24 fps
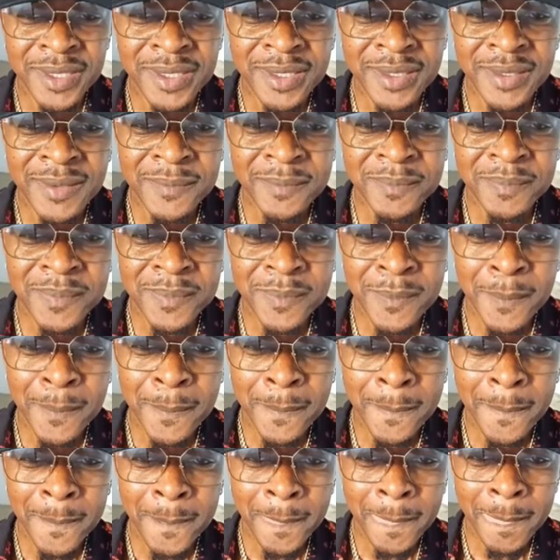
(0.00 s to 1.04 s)

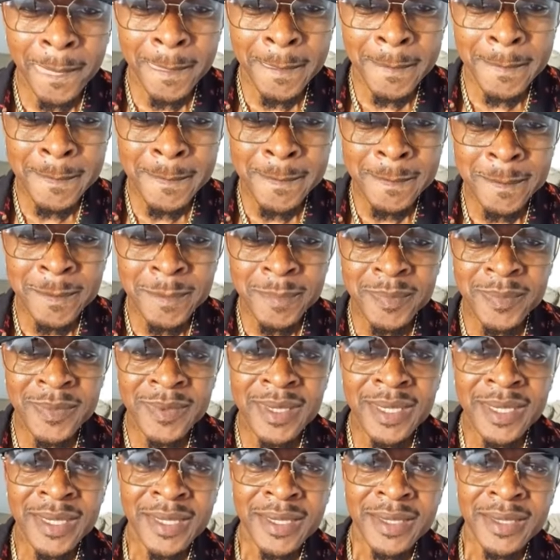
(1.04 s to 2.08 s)

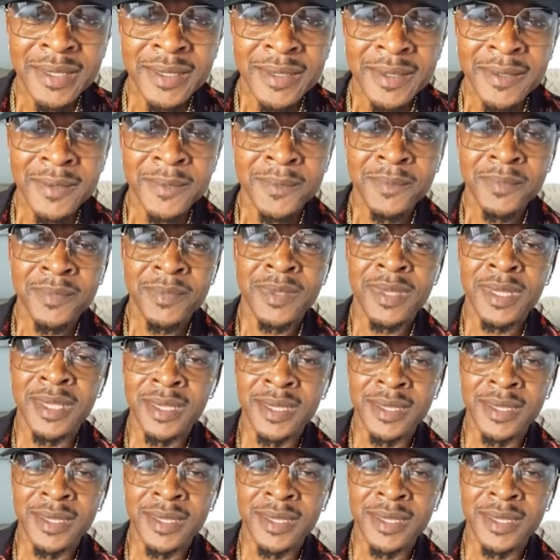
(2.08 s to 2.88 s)
(silence)